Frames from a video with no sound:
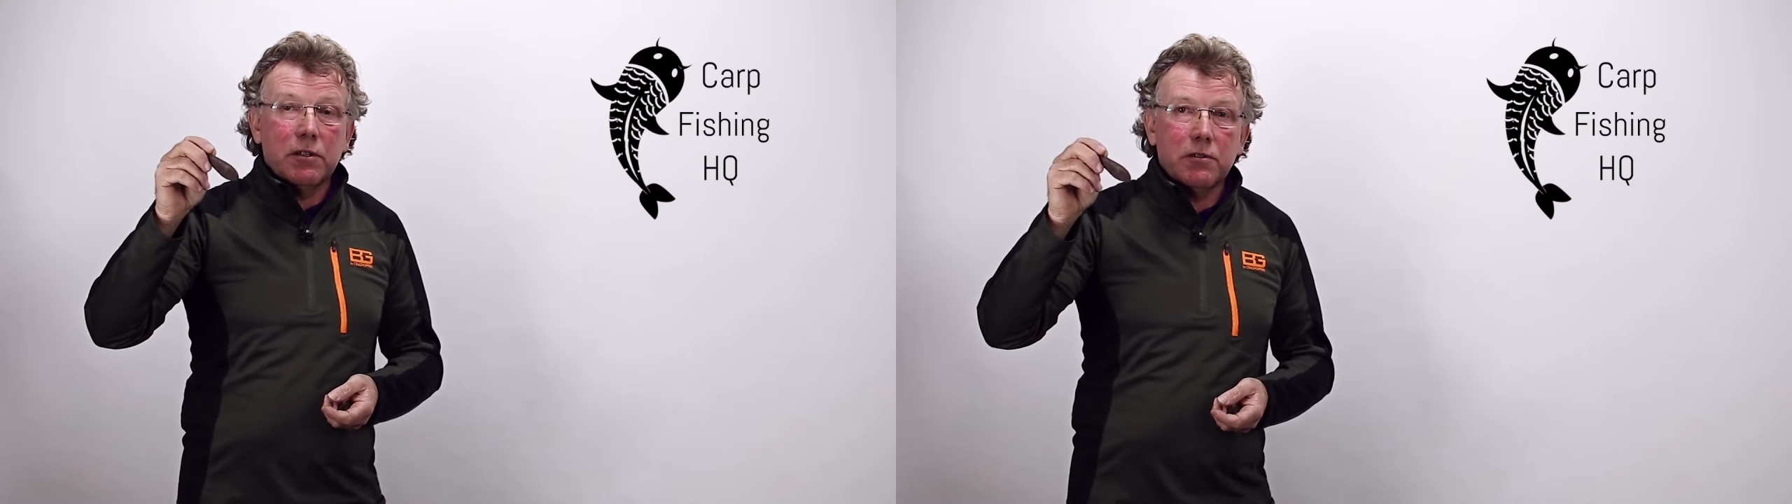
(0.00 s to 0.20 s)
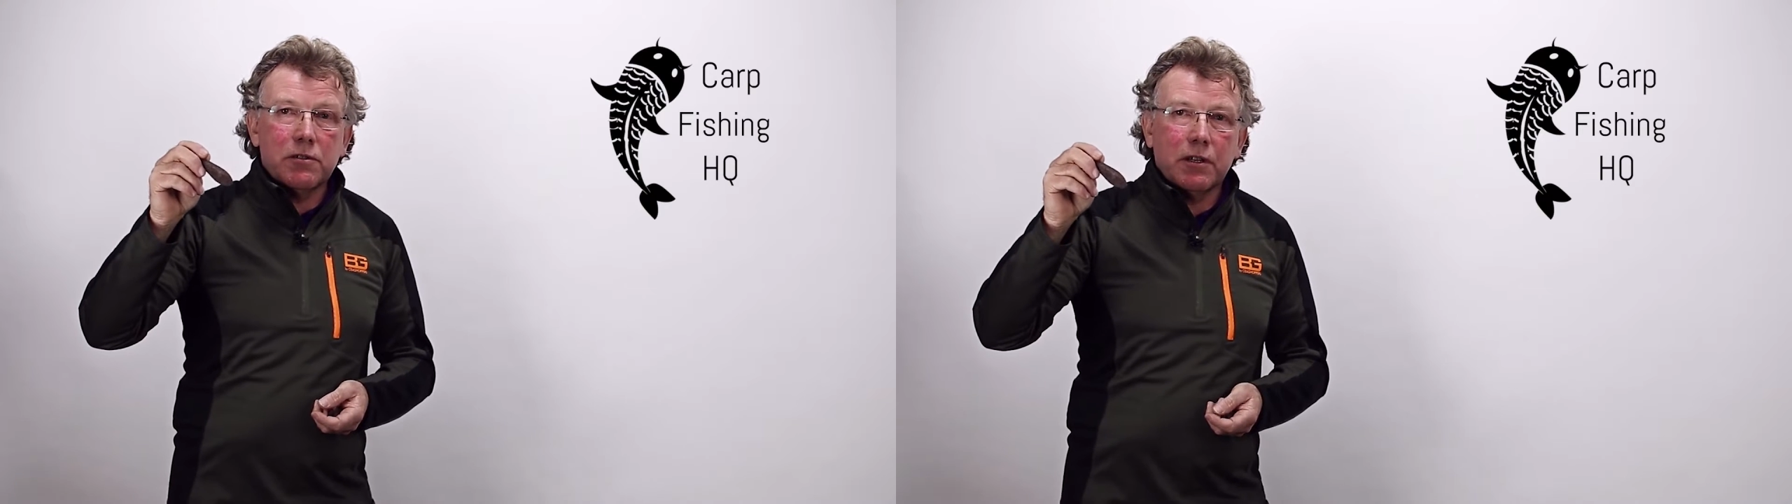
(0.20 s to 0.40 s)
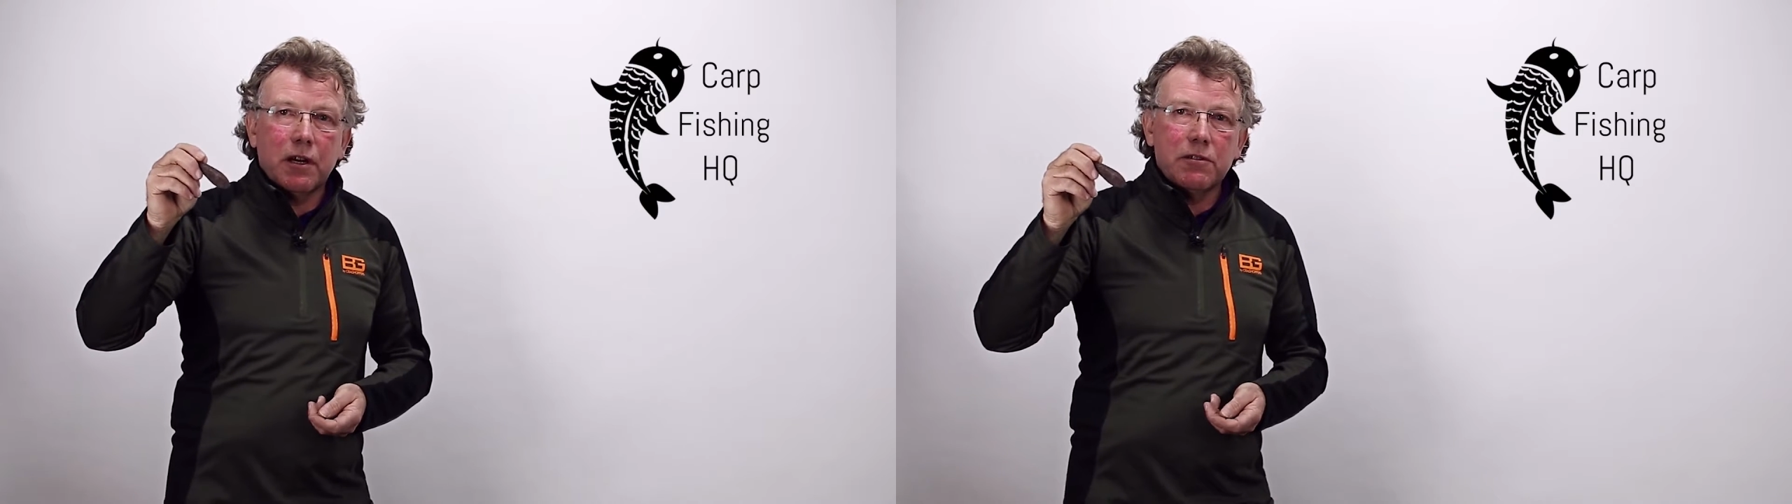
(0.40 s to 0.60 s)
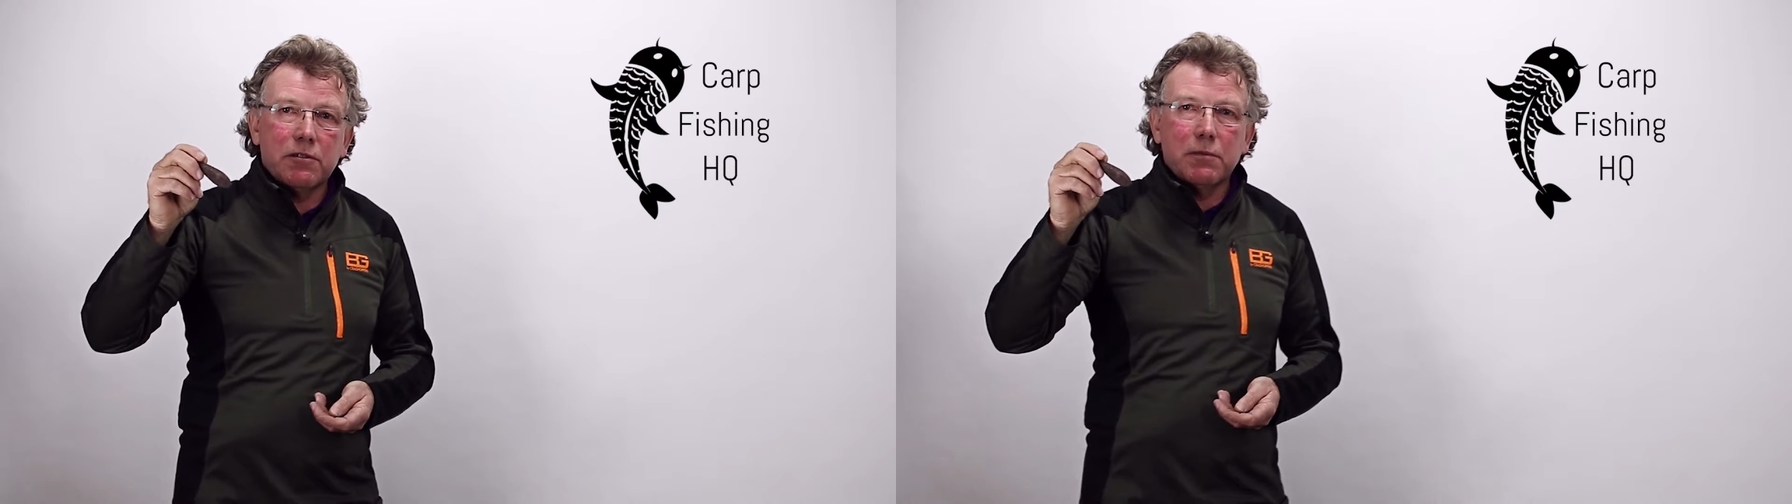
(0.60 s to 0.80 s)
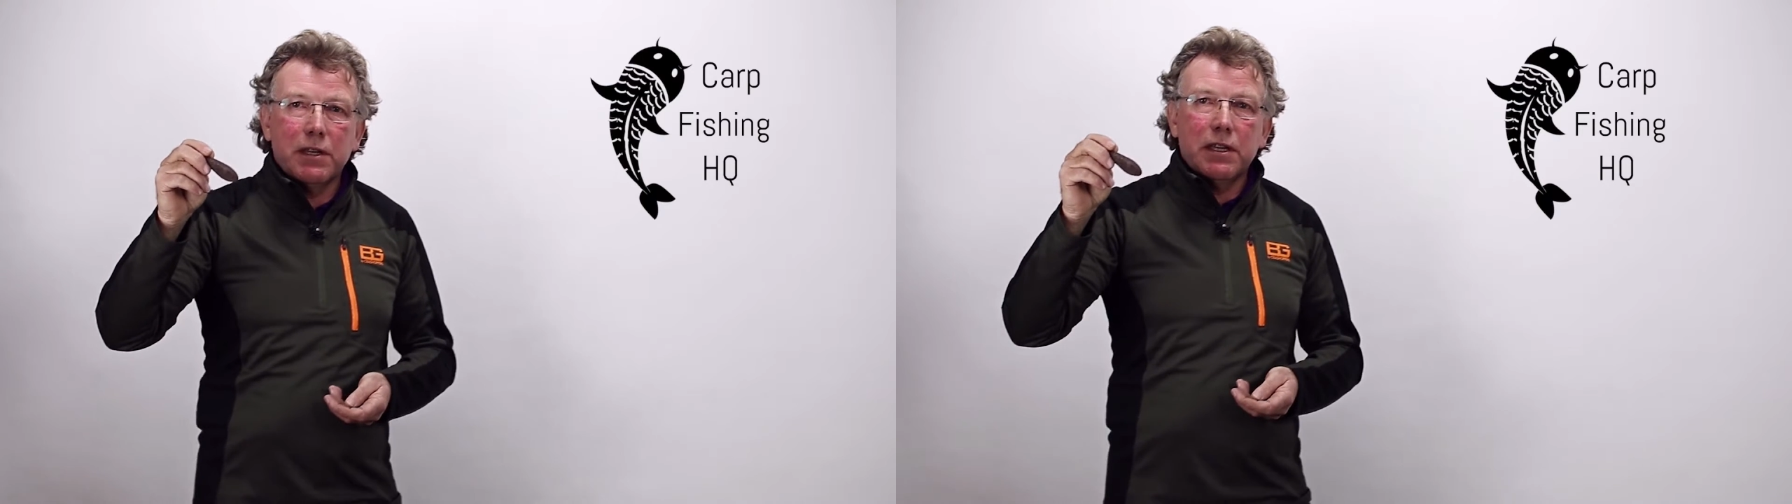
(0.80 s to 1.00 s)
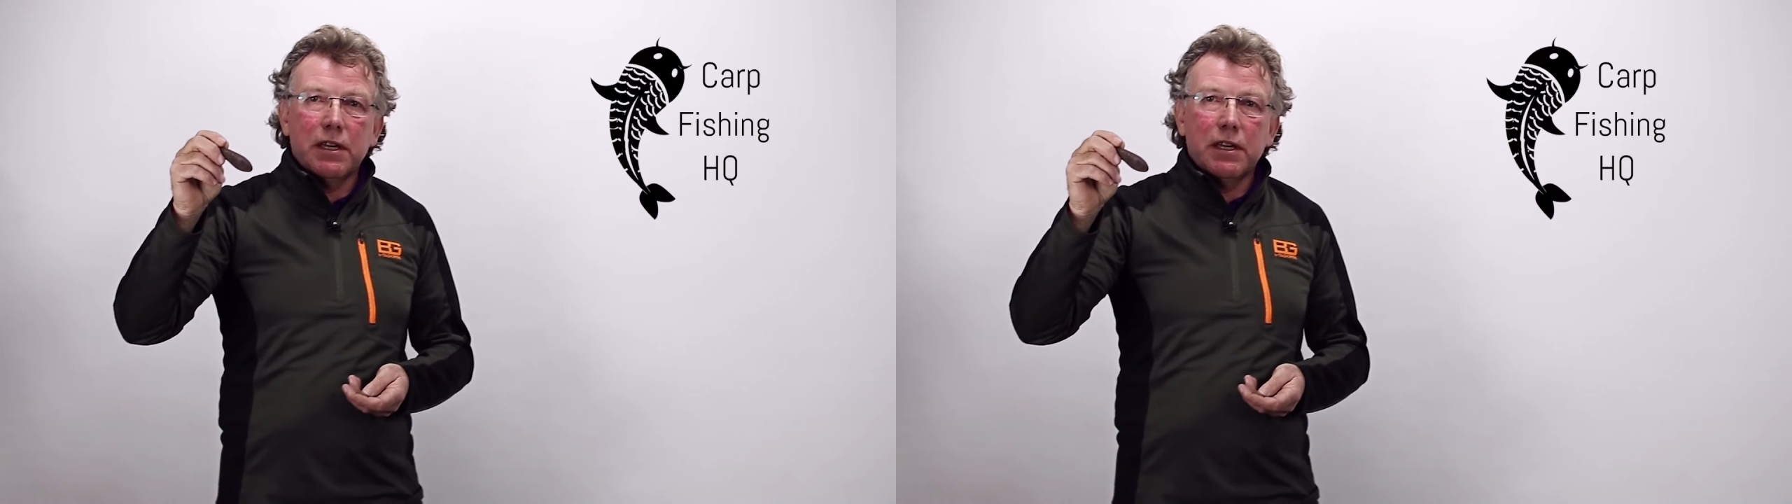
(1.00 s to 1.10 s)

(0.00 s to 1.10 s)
I used to go to many